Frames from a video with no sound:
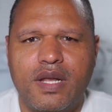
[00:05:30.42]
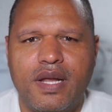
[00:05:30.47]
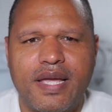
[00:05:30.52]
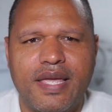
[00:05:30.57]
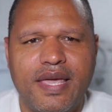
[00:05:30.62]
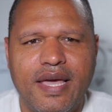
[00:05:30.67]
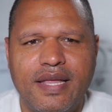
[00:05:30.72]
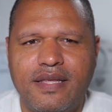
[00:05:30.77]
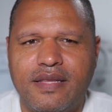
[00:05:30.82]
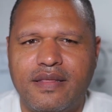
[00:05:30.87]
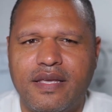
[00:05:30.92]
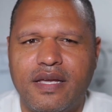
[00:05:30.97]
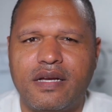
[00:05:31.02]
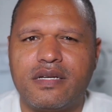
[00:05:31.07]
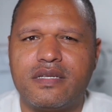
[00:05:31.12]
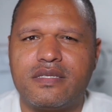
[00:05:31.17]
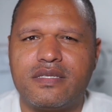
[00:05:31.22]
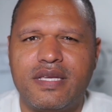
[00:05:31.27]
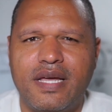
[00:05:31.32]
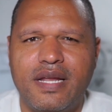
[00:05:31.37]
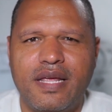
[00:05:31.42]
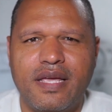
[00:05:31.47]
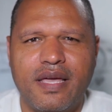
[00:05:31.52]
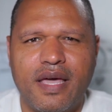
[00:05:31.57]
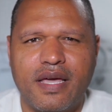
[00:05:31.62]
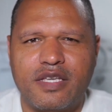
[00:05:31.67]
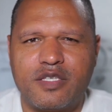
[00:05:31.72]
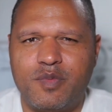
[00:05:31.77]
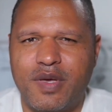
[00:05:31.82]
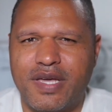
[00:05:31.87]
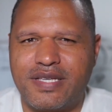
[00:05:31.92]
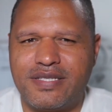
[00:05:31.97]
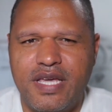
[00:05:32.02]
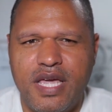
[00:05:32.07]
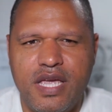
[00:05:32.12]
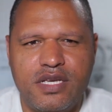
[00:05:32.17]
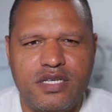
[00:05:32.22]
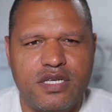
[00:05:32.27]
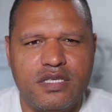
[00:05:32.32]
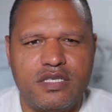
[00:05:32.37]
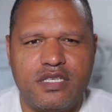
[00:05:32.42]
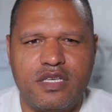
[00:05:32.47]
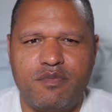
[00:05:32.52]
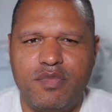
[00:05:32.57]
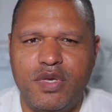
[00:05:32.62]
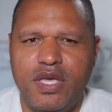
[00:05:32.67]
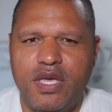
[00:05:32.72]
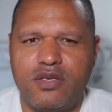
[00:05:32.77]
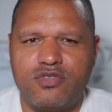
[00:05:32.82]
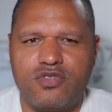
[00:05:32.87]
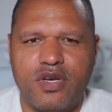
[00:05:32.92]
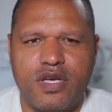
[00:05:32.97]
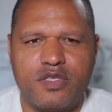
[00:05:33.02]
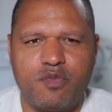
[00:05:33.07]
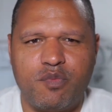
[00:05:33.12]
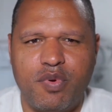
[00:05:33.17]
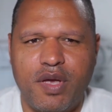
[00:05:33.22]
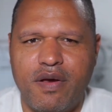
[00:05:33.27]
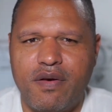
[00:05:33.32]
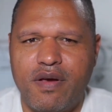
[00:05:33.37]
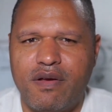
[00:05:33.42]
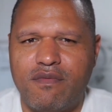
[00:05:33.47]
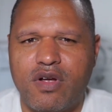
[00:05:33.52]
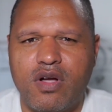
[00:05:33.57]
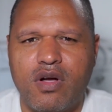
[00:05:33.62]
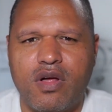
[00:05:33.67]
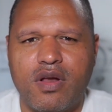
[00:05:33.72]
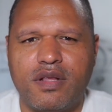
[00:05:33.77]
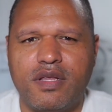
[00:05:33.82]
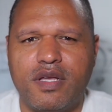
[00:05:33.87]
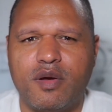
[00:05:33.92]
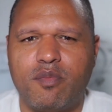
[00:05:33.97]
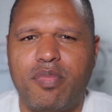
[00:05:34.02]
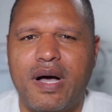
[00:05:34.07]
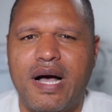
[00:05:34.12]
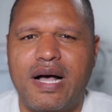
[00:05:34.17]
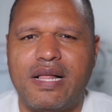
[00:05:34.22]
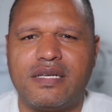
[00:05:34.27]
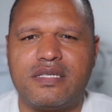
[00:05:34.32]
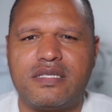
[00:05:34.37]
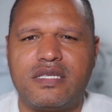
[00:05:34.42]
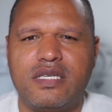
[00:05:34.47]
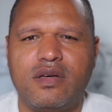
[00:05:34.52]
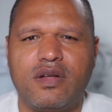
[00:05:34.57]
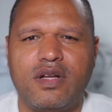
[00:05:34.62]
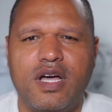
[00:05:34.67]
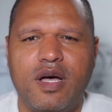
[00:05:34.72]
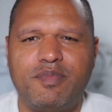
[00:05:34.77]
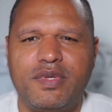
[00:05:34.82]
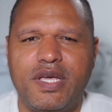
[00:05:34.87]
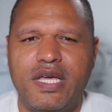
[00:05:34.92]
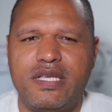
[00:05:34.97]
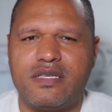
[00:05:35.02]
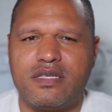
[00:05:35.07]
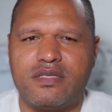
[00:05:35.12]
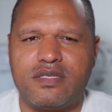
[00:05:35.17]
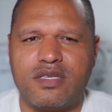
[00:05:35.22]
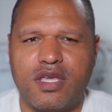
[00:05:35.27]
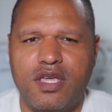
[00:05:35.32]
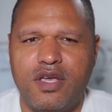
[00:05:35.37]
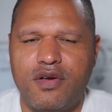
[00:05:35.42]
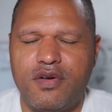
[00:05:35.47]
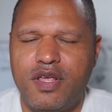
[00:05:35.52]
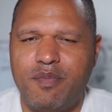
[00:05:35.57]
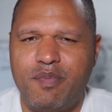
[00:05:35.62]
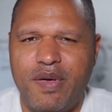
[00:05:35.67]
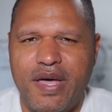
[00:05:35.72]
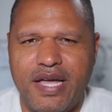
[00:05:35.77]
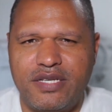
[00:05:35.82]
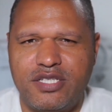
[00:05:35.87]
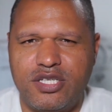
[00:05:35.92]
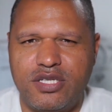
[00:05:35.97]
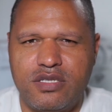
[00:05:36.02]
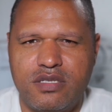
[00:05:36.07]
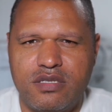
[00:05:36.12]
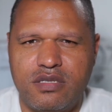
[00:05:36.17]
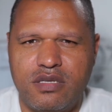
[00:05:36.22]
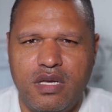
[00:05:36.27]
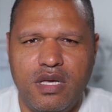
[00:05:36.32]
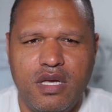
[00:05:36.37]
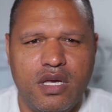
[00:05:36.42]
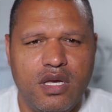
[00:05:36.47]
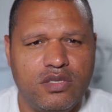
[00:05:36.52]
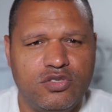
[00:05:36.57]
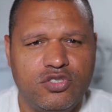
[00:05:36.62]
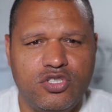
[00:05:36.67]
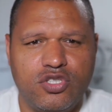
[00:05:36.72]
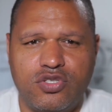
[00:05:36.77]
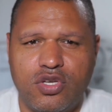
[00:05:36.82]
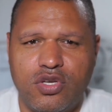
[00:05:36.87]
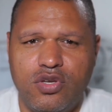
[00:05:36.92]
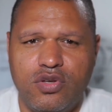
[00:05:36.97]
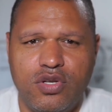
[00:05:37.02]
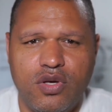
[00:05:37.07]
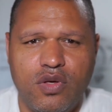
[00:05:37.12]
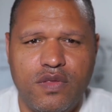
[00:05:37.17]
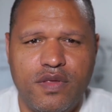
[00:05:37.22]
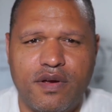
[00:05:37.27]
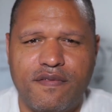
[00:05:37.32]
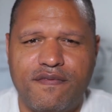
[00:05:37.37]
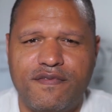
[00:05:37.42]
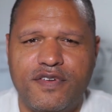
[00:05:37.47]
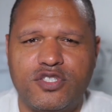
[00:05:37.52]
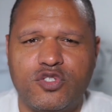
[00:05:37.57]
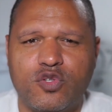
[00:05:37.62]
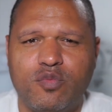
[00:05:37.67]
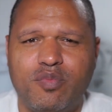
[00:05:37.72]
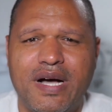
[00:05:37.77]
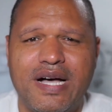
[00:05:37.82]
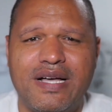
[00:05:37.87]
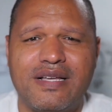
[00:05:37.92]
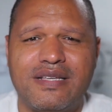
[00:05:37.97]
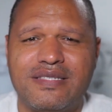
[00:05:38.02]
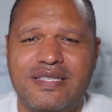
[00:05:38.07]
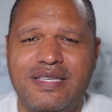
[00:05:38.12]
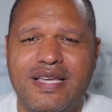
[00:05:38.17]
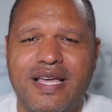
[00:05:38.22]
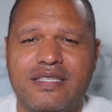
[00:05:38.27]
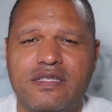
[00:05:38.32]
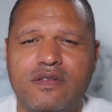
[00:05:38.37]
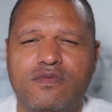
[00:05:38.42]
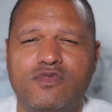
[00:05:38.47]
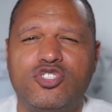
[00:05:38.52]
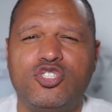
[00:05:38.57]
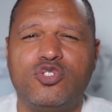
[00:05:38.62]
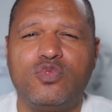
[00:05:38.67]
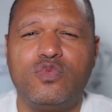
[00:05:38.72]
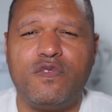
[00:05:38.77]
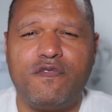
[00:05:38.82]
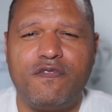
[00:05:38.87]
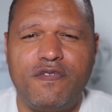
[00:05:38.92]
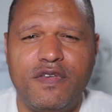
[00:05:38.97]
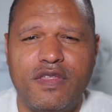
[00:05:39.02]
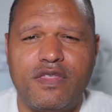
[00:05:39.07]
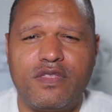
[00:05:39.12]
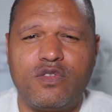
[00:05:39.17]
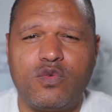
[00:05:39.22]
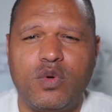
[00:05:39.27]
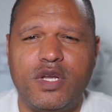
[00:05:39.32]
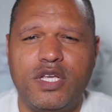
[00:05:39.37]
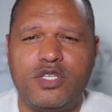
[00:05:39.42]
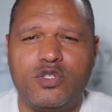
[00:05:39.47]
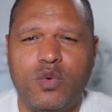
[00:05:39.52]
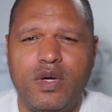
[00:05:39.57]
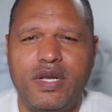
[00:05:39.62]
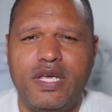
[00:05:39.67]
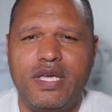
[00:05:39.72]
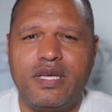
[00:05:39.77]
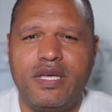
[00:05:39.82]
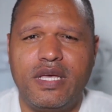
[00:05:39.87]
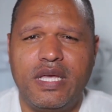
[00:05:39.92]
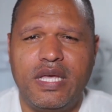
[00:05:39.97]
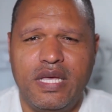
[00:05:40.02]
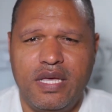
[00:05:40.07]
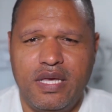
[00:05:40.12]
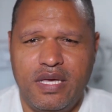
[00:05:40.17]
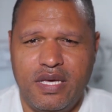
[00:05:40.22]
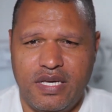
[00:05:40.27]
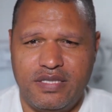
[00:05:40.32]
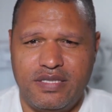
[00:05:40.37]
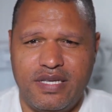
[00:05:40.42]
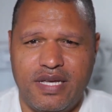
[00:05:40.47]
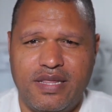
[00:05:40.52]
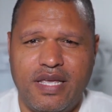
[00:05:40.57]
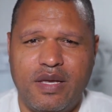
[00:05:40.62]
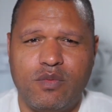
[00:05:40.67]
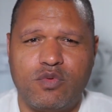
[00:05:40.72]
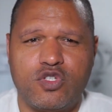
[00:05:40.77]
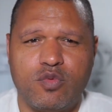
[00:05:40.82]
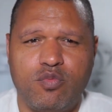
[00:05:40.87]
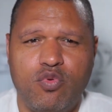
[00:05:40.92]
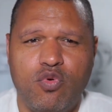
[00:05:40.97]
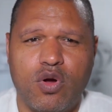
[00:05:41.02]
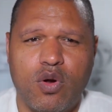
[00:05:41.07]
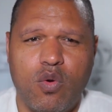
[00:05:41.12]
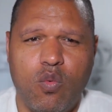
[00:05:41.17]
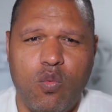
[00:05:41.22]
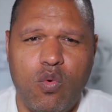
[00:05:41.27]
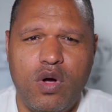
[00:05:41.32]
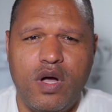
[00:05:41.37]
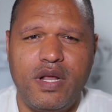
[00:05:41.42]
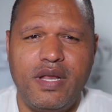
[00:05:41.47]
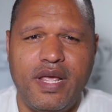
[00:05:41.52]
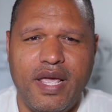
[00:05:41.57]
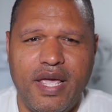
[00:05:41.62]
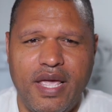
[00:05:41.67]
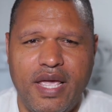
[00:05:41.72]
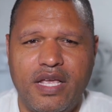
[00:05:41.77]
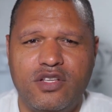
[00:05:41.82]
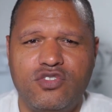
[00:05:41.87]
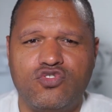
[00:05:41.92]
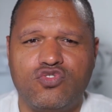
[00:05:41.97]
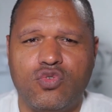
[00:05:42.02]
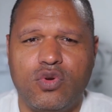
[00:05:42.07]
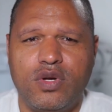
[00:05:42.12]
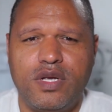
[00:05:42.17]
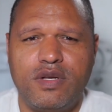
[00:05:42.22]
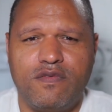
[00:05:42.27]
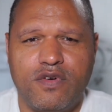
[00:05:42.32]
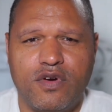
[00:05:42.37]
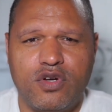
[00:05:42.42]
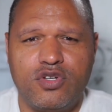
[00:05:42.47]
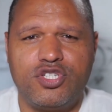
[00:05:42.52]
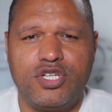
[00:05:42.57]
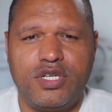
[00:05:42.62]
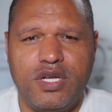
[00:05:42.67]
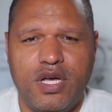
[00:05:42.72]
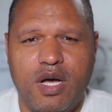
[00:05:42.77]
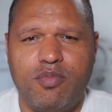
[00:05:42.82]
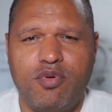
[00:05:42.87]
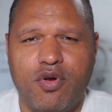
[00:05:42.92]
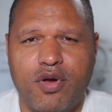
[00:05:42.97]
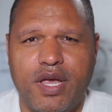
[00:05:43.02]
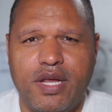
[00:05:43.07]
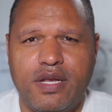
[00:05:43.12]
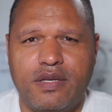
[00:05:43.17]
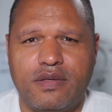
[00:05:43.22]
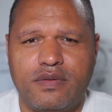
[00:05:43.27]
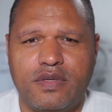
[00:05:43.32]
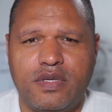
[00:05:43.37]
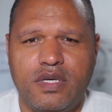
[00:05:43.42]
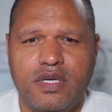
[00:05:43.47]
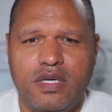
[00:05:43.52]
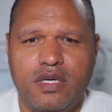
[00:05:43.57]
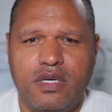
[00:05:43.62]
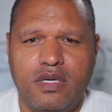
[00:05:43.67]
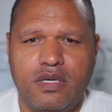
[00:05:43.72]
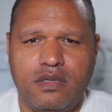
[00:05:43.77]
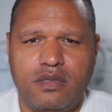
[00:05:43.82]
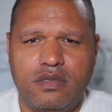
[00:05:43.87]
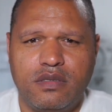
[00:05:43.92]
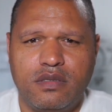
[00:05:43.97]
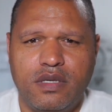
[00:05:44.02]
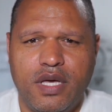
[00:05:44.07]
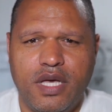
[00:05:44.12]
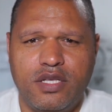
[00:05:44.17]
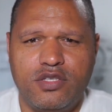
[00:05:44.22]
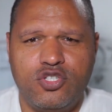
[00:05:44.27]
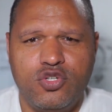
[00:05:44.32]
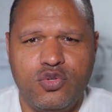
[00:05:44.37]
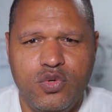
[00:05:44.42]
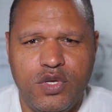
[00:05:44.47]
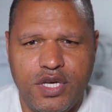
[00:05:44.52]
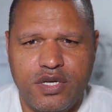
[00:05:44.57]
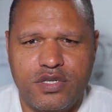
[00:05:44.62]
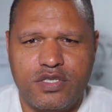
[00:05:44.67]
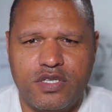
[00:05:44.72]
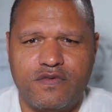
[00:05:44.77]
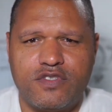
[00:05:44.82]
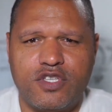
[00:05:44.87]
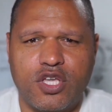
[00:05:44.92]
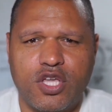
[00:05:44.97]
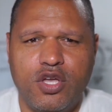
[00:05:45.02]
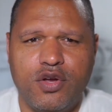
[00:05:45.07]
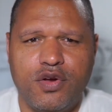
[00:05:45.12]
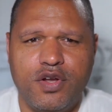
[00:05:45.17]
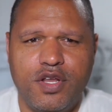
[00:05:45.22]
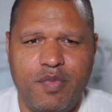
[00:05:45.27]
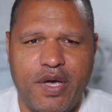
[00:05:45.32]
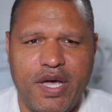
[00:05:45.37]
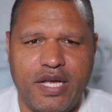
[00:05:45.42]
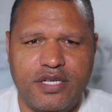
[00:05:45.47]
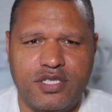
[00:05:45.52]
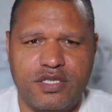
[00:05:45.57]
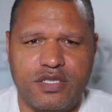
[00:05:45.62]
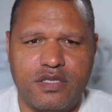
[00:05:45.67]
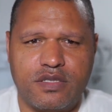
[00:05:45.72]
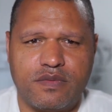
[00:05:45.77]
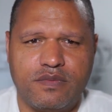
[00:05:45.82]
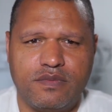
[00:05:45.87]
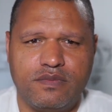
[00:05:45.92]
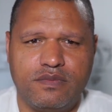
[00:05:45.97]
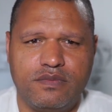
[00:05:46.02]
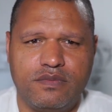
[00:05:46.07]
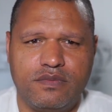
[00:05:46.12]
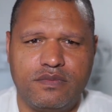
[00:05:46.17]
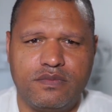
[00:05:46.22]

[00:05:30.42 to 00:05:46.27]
And I get that they are setting expectations and being transparent regarding their policy on updates and security patches. Just so you know, their official policy as of June 5th, 2020 is that they will support one Android version upgrade and 2 years of security patches.